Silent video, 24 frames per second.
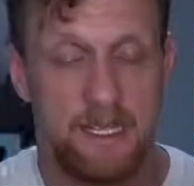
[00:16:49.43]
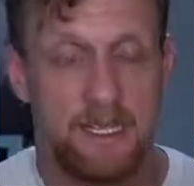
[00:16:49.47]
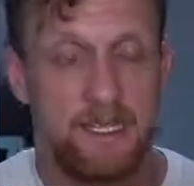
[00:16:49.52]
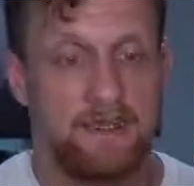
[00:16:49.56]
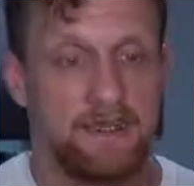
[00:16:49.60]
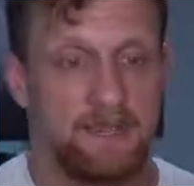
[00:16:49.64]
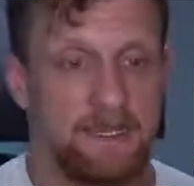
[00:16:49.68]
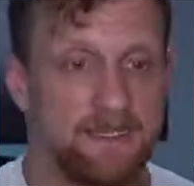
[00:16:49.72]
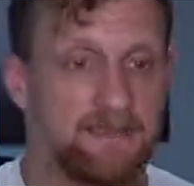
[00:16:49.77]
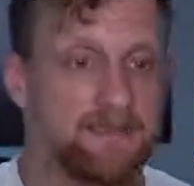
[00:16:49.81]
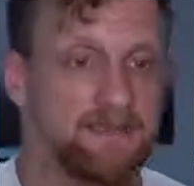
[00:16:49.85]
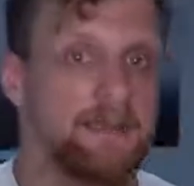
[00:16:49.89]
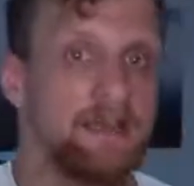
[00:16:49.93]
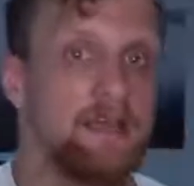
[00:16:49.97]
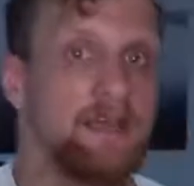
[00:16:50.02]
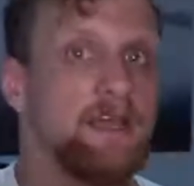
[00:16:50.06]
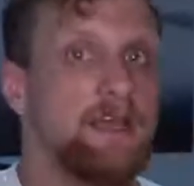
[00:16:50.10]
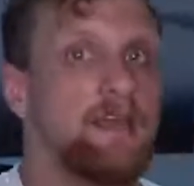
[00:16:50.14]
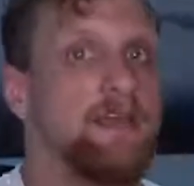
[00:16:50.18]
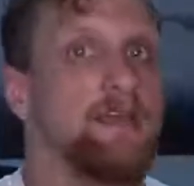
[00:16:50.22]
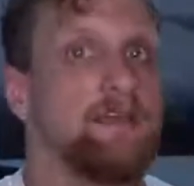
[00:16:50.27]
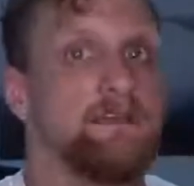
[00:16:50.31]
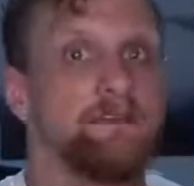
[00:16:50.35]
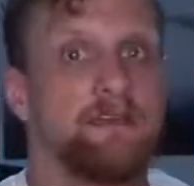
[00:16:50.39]
This
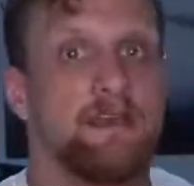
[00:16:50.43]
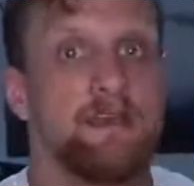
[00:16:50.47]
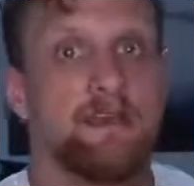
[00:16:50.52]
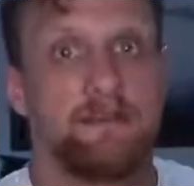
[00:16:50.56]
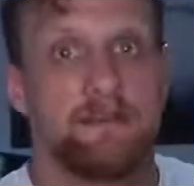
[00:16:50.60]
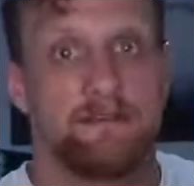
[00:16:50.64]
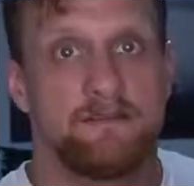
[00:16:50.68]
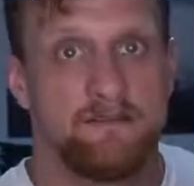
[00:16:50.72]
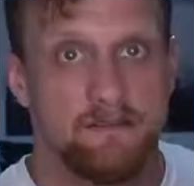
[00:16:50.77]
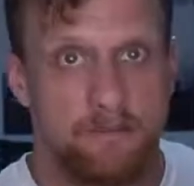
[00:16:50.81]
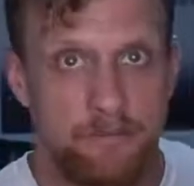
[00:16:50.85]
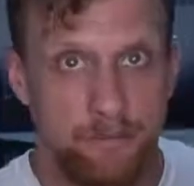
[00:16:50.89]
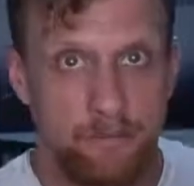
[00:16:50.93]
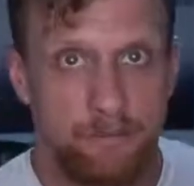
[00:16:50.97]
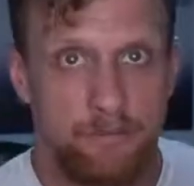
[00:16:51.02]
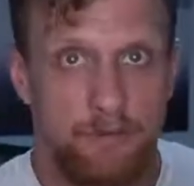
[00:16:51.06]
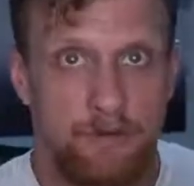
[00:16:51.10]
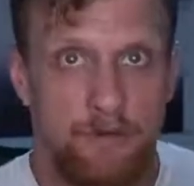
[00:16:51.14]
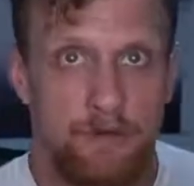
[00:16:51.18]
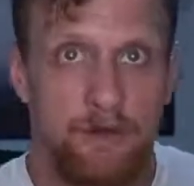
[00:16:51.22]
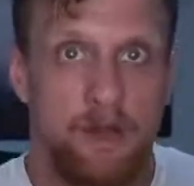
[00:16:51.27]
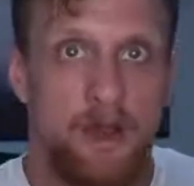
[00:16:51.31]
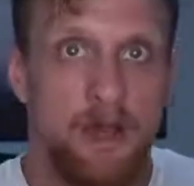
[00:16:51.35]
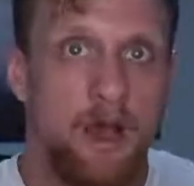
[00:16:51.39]
is
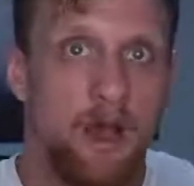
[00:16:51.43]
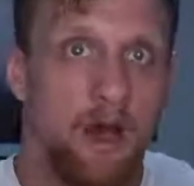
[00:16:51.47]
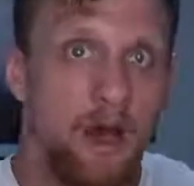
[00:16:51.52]
super